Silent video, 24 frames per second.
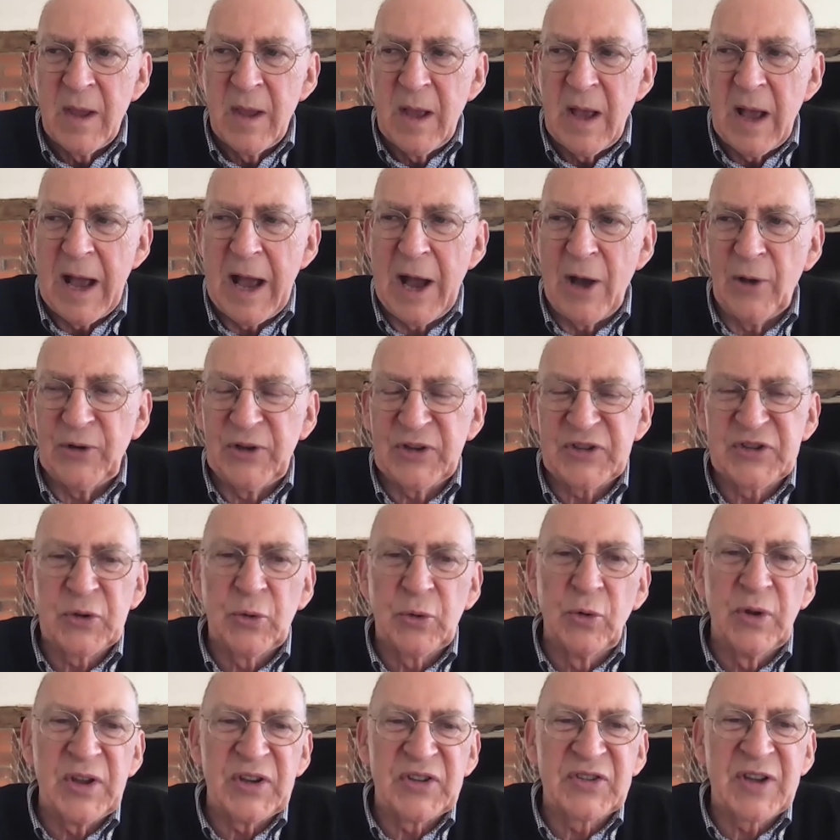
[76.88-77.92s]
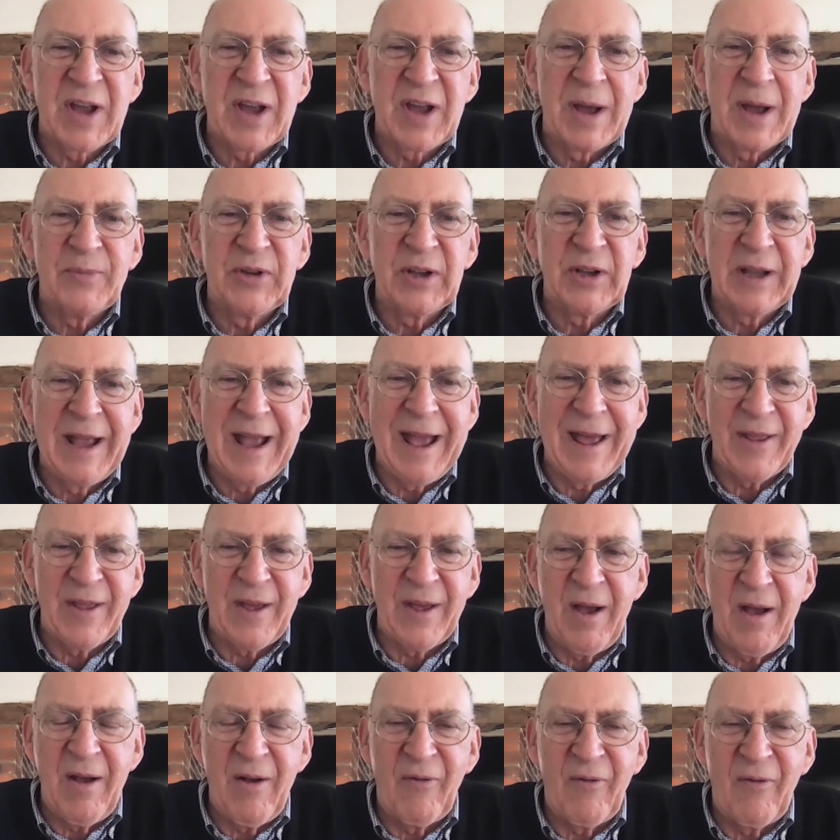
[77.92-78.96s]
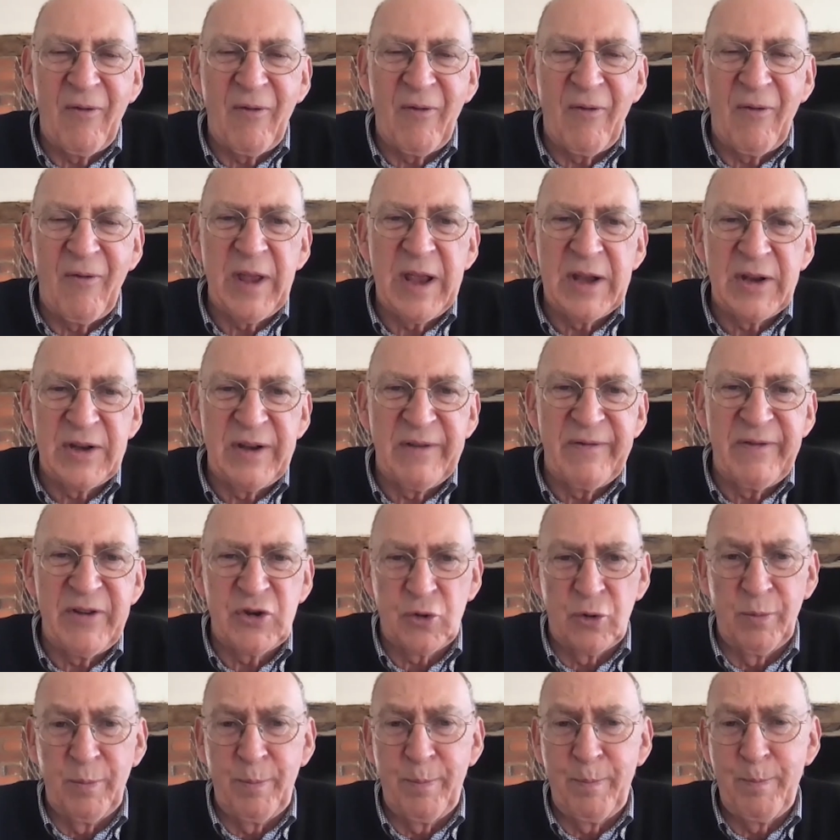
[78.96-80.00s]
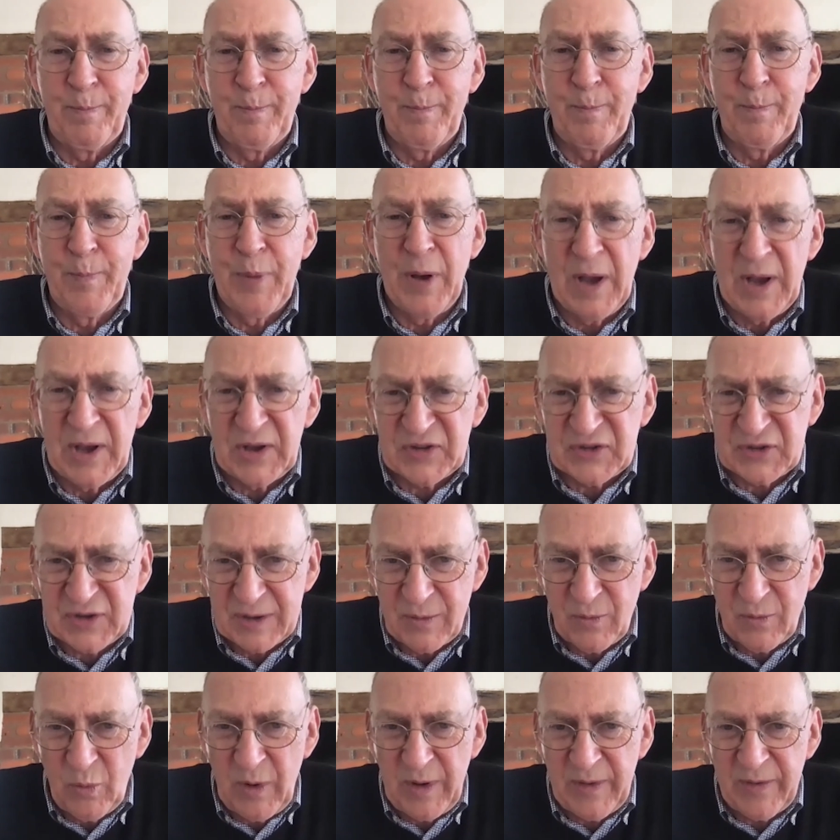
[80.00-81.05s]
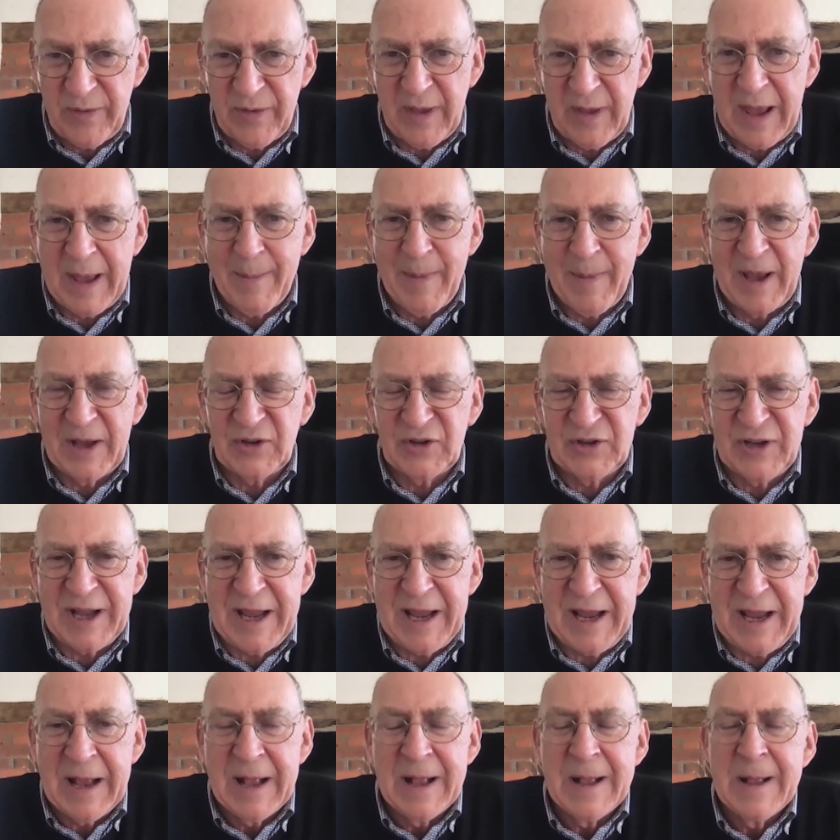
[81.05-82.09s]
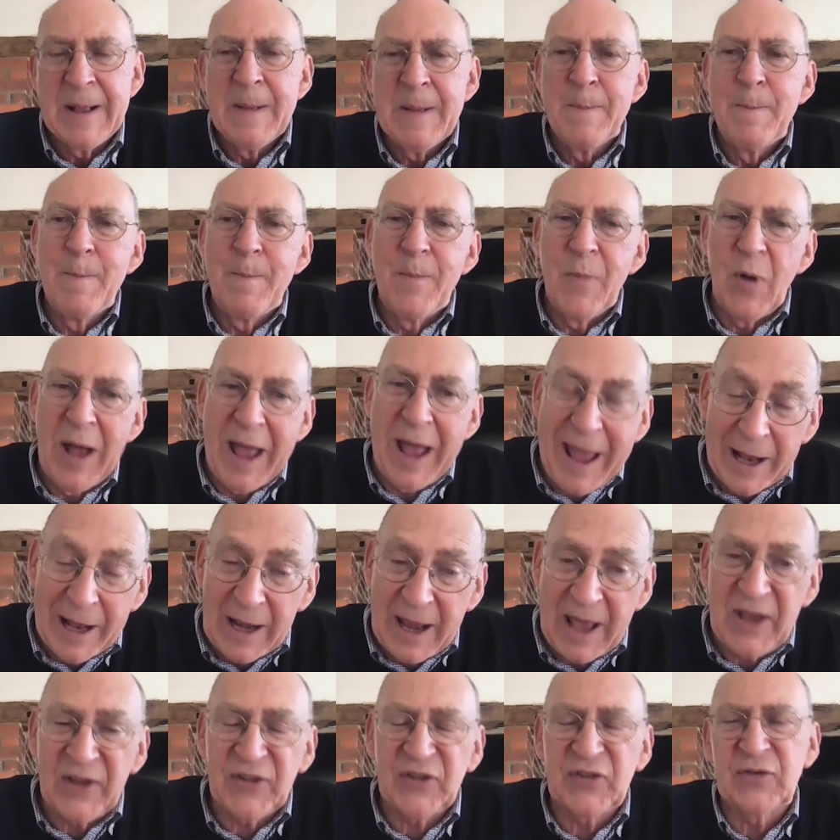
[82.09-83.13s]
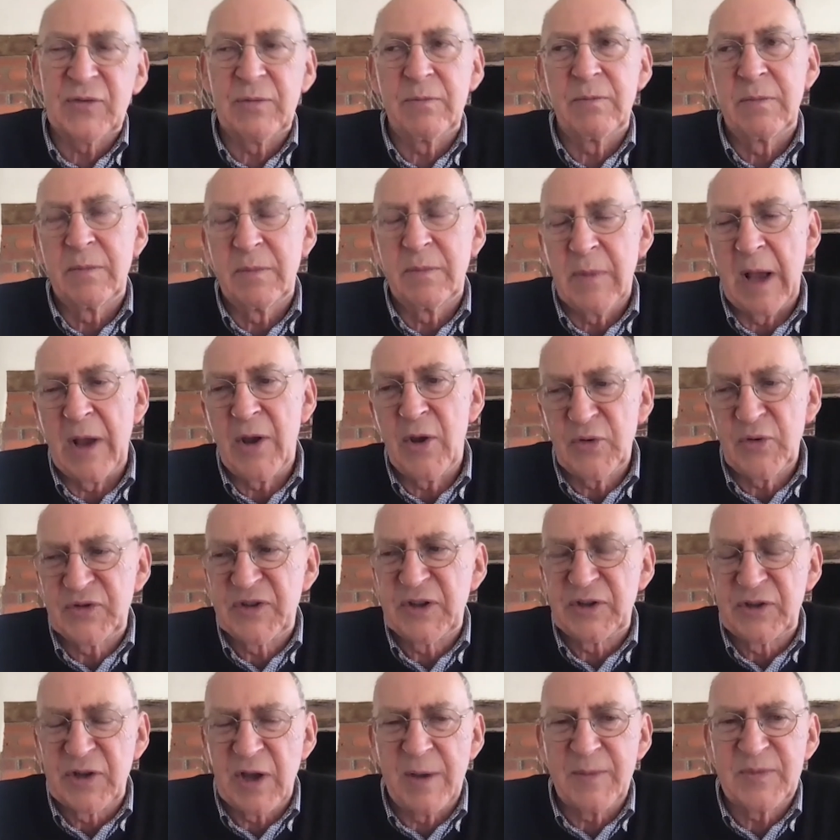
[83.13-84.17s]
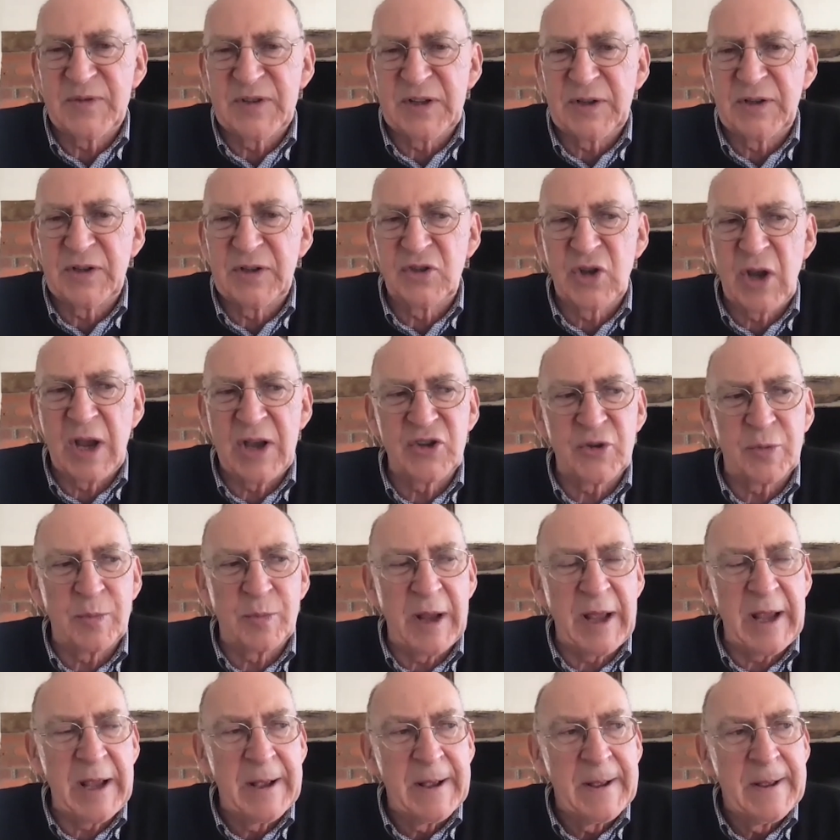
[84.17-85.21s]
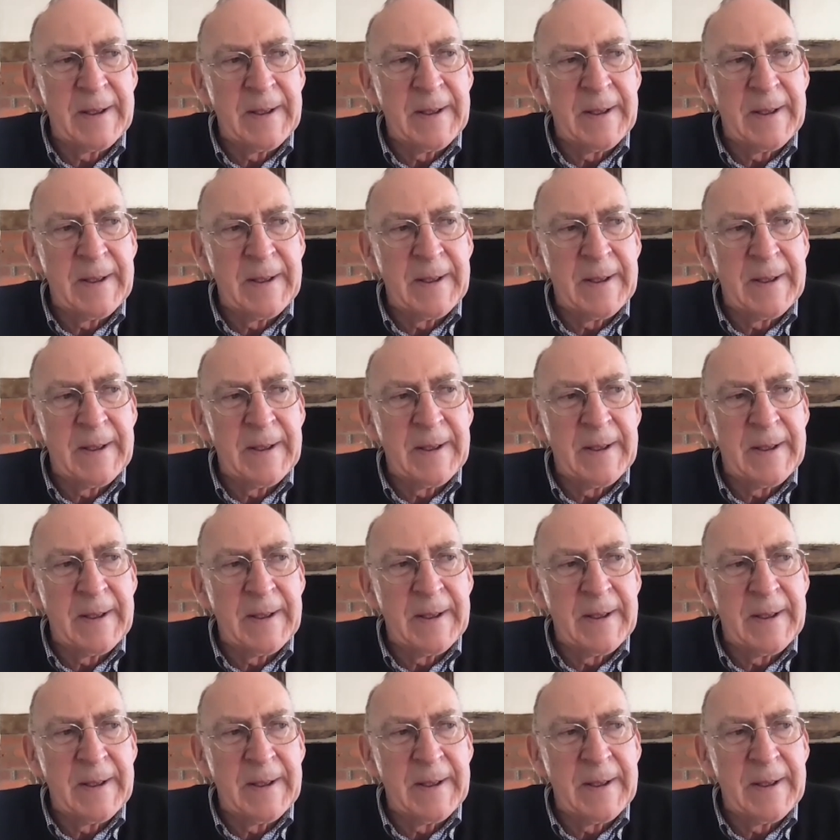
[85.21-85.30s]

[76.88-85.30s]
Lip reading: how does all this come together for the individual person with MND, ALS, I use the terms interchangeably,